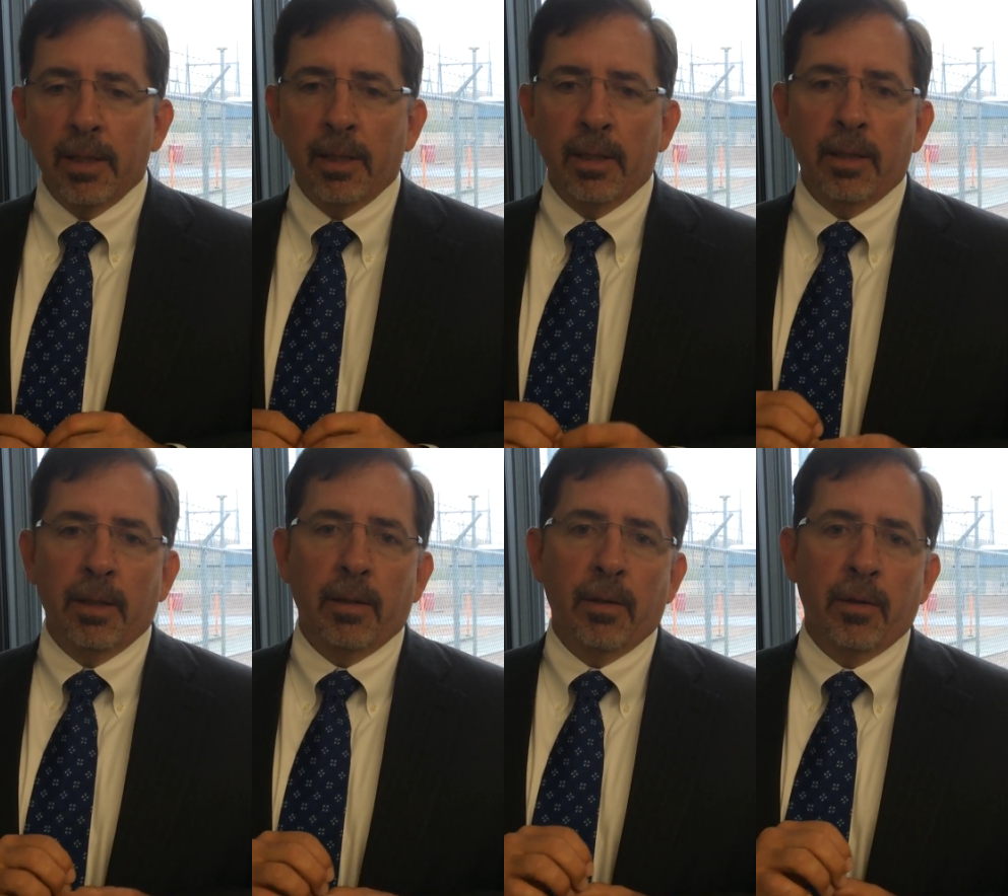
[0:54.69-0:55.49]

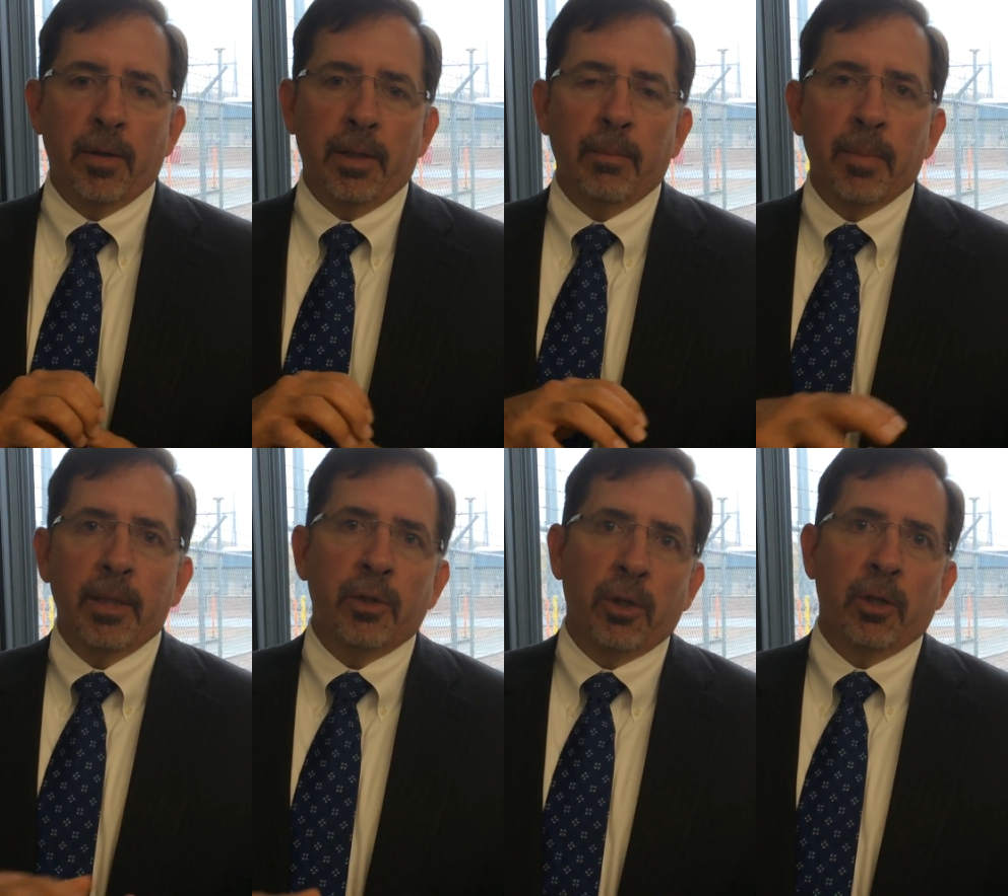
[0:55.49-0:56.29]
In the
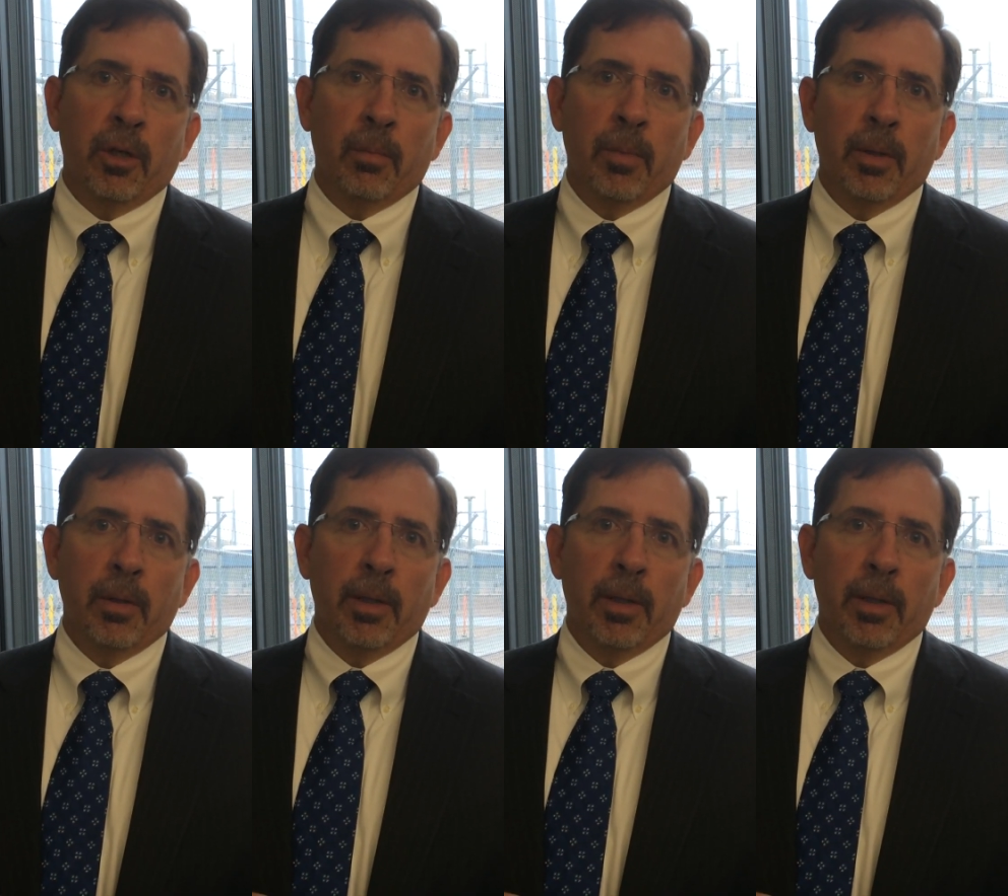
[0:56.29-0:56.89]
midterm,